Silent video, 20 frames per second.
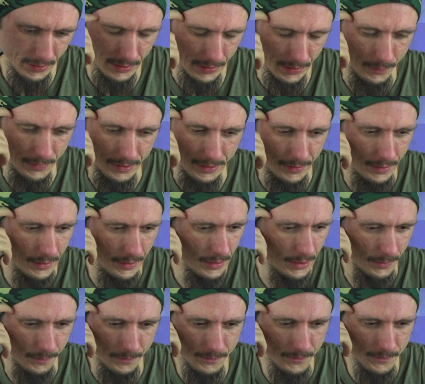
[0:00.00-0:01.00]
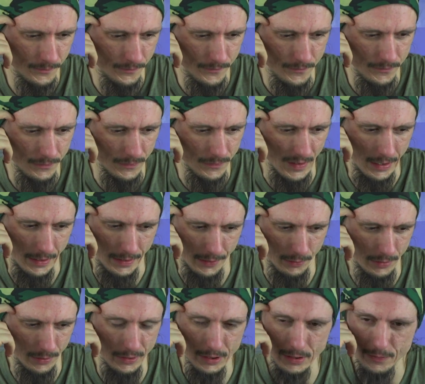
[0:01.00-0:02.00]
man, yeah, I don't
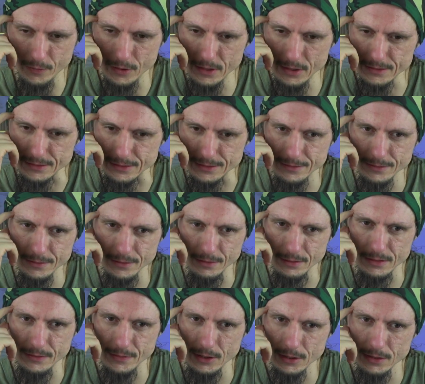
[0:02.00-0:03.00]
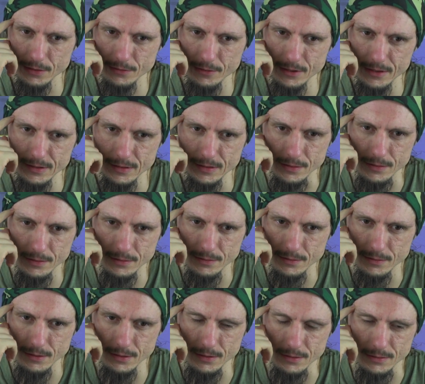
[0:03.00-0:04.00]
have any friends. It's fucking crazy.
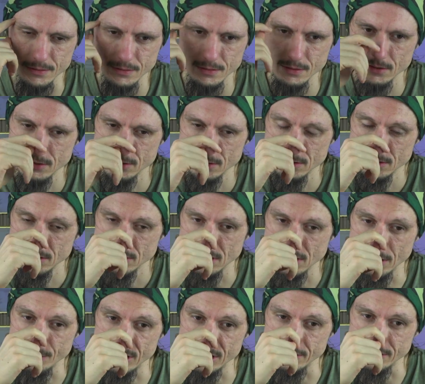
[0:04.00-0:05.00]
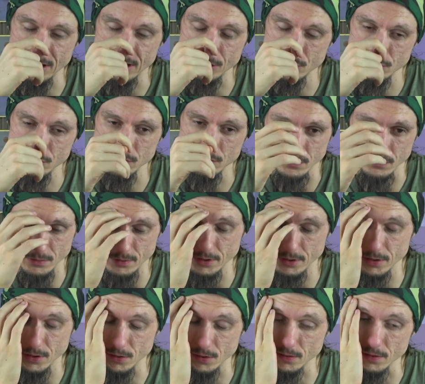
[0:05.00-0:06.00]
Yeah, I mean, I do,
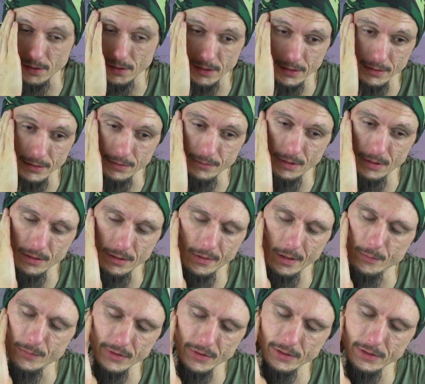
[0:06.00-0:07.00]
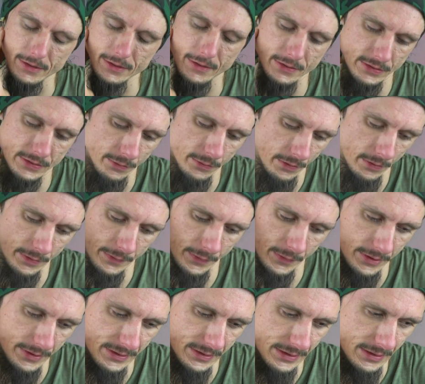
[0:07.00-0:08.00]
like online, I'm building the circle of
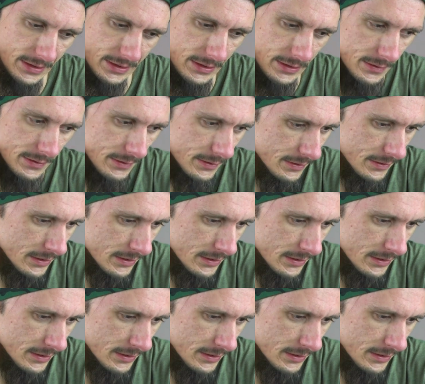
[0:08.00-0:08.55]
friends, and here.